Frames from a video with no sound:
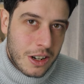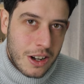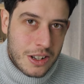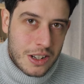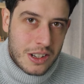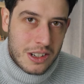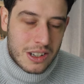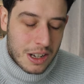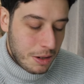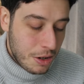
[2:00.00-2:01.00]
causes.
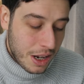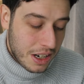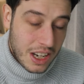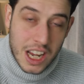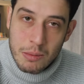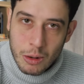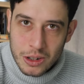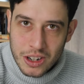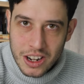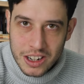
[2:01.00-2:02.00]
I mean, you get
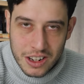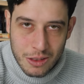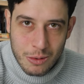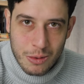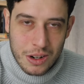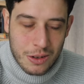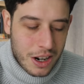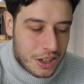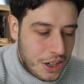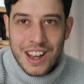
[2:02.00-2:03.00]
table talk through
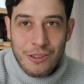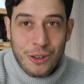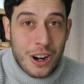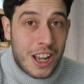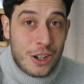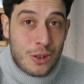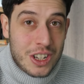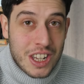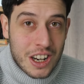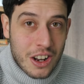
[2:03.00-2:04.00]
interaction. If you're
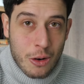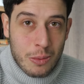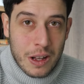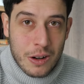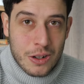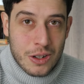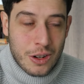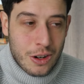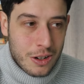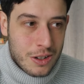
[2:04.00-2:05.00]
interested in other players'
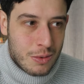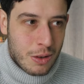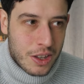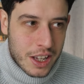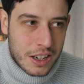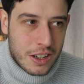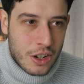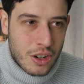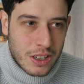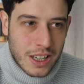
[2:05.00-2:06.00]
turns, well then
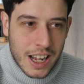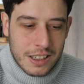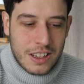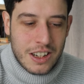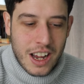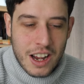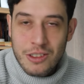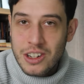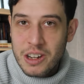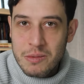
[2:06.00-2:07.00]
you're not gonna
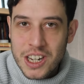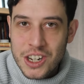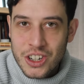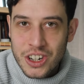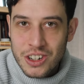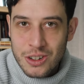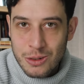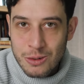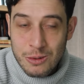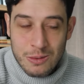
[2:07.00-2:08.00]
have the temptation
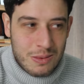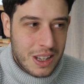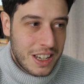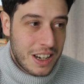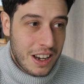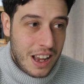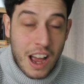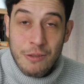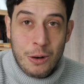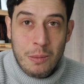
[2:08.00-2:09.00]
to like
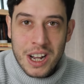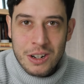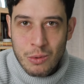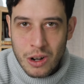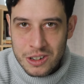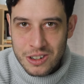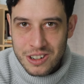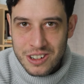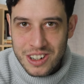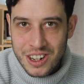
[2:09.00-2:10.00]
have your mind
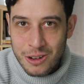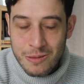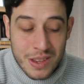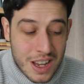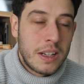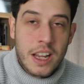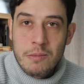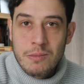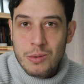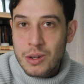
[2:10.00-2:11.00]
wander, you know? In
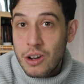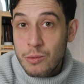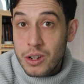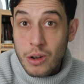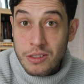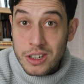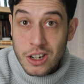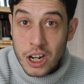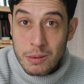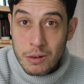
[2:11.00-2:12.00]
games, we often
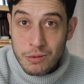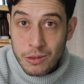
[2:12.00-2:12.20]
talk about